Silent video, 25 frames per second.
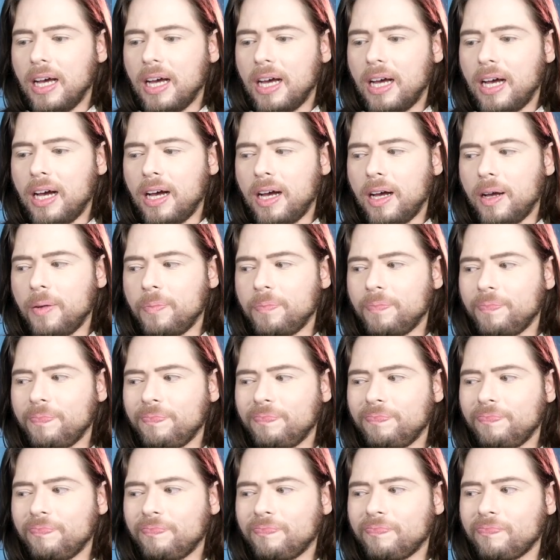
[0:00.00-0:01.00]

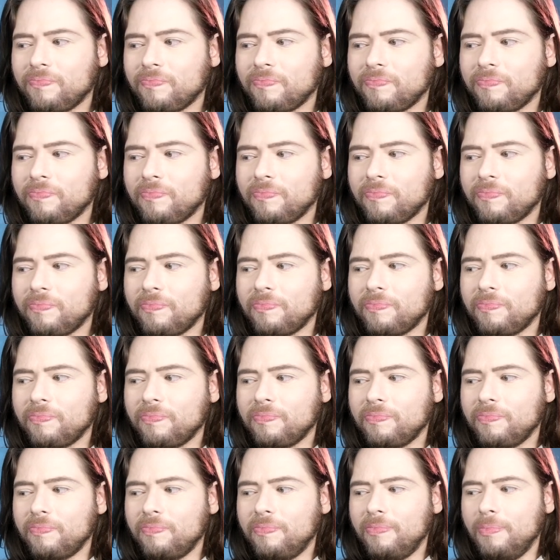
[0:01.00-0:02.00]
Yeah.
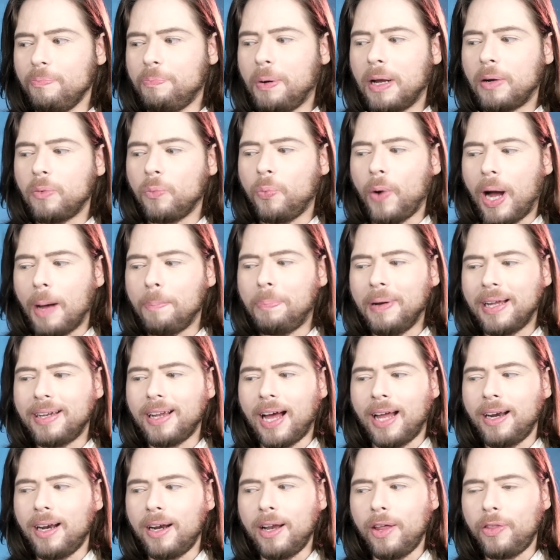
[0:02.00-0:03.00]
But
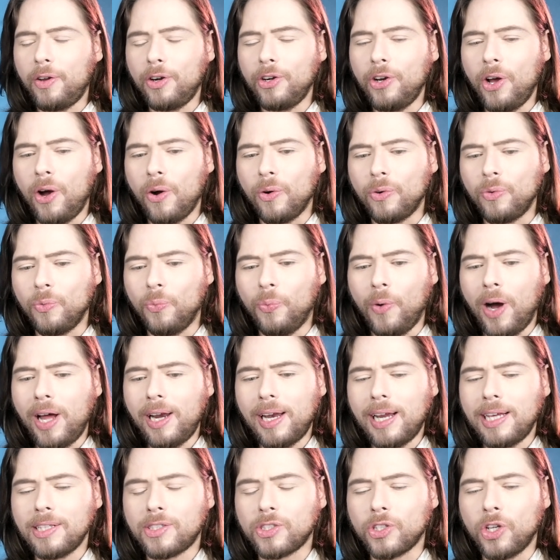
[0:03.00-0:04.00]
on another note,
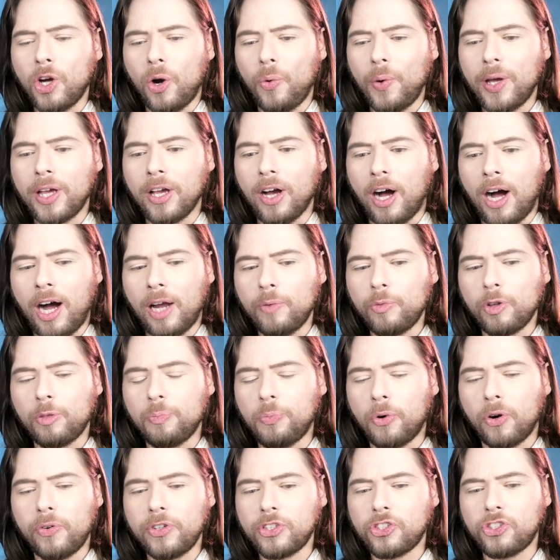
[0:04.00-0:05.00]
what is going on with
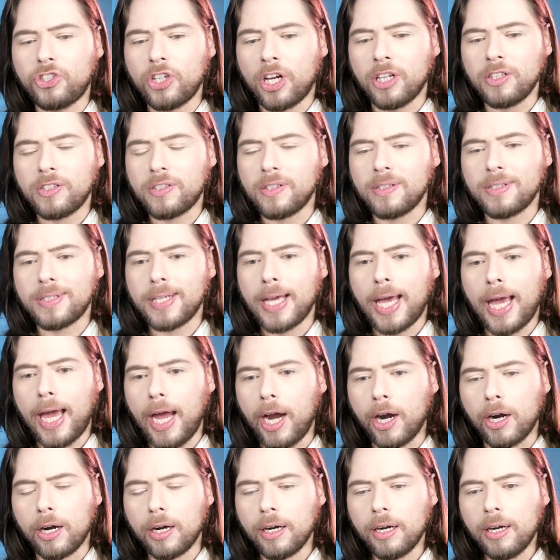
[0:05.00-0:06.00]
Boris Johnson's
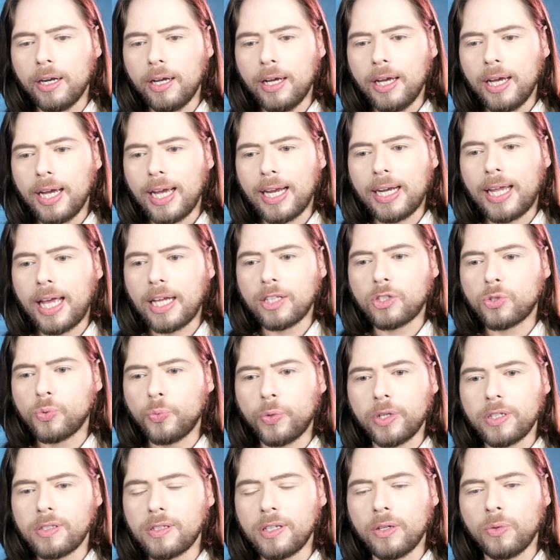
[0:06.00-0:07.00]
hair? It gets
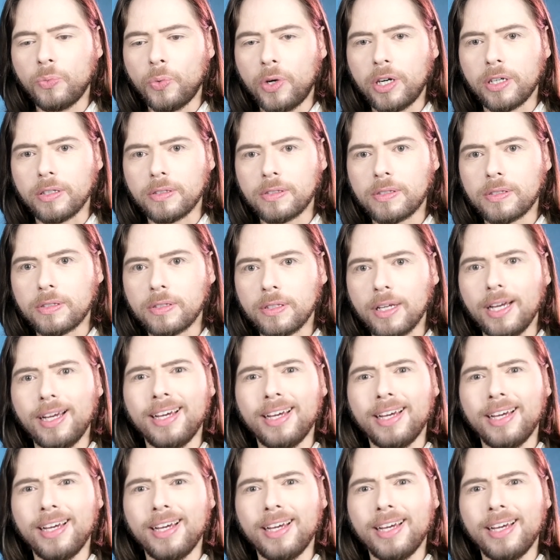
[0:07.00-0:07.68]
worse and worse.